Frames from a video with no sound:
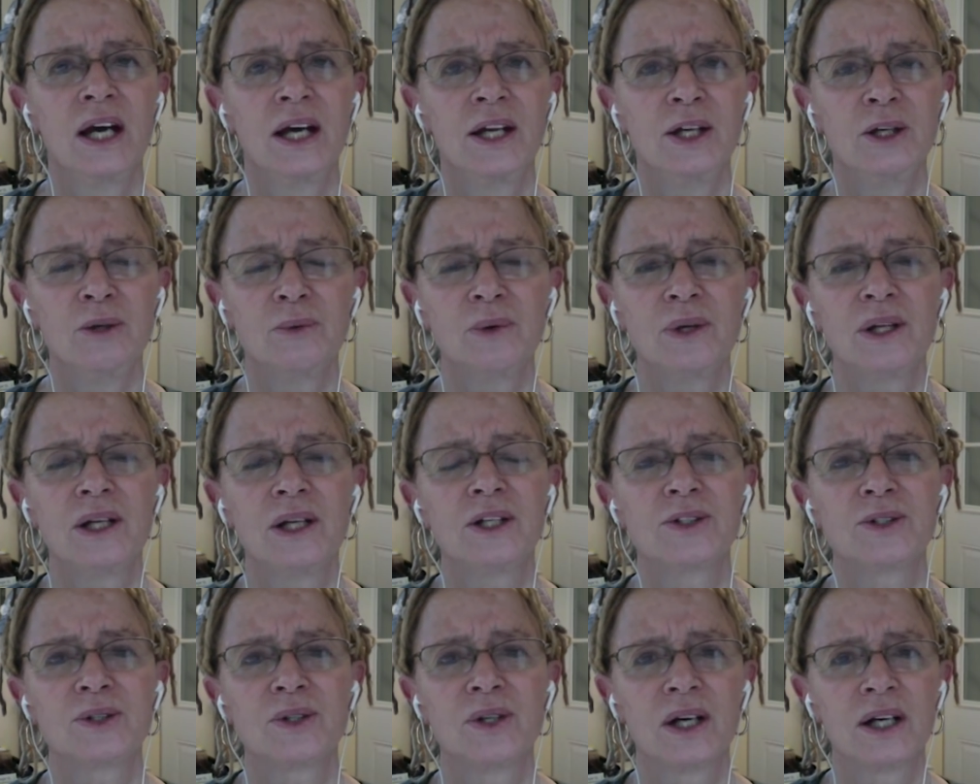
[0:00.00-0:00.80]
and you
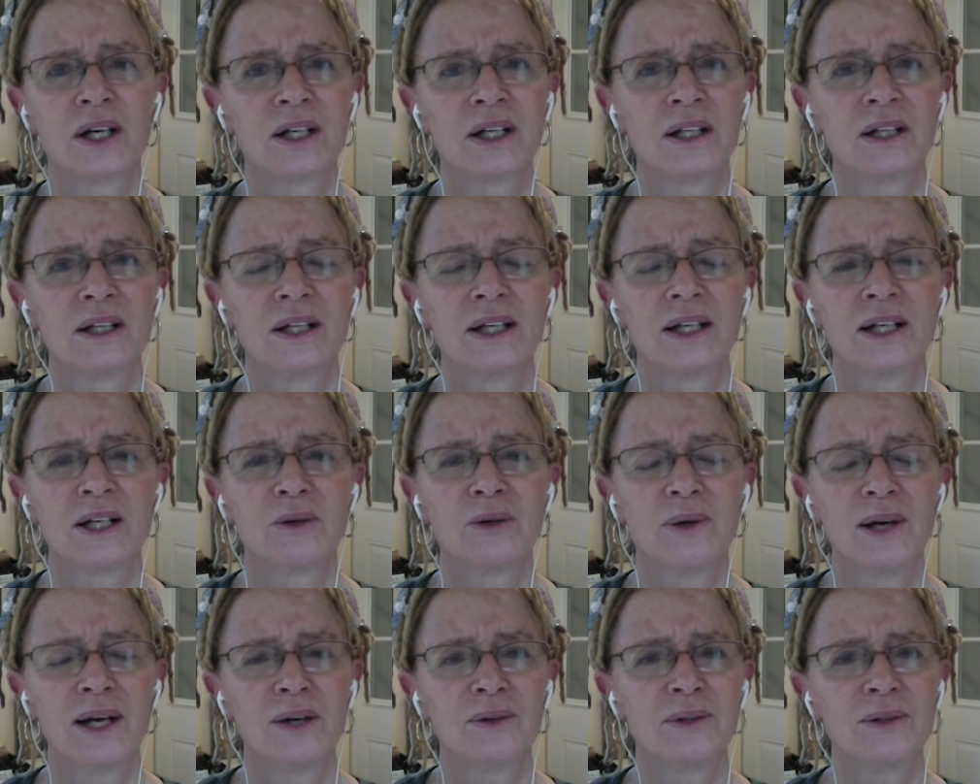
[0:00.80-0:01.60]
realize you're not going to
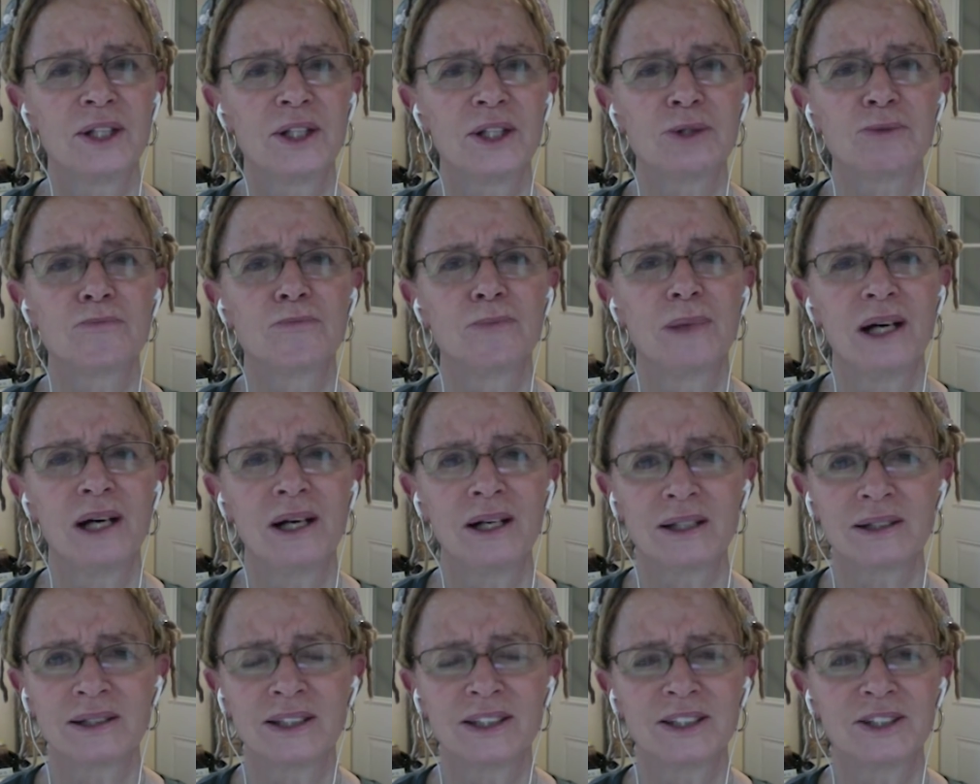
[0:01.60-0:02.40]
lug around these
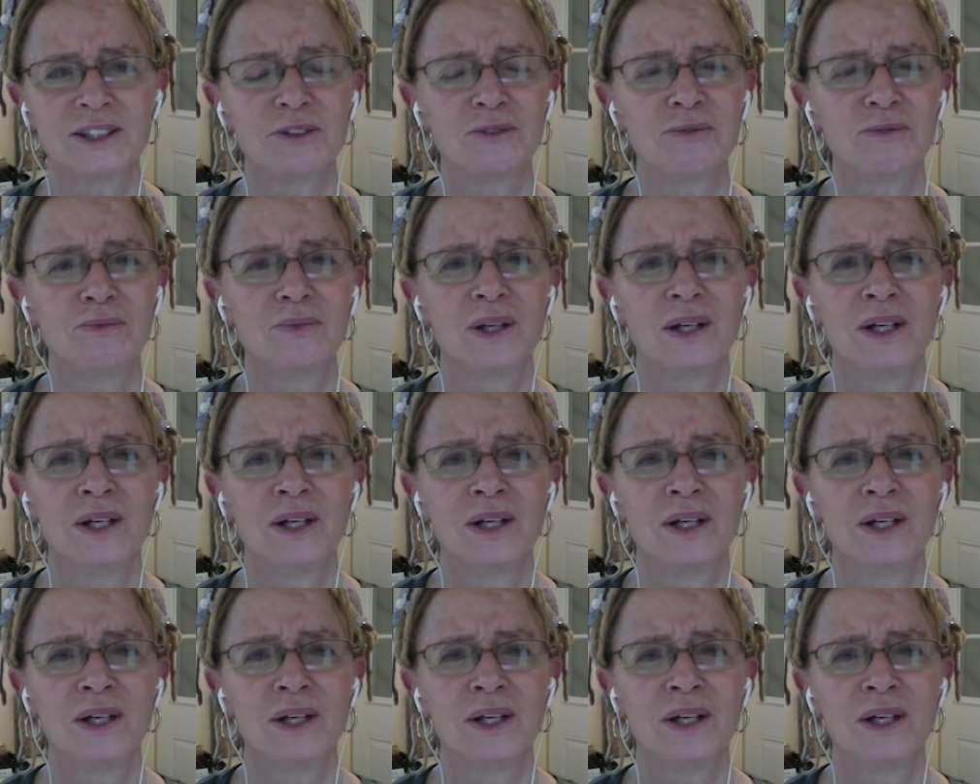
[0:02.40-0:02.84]
boxes of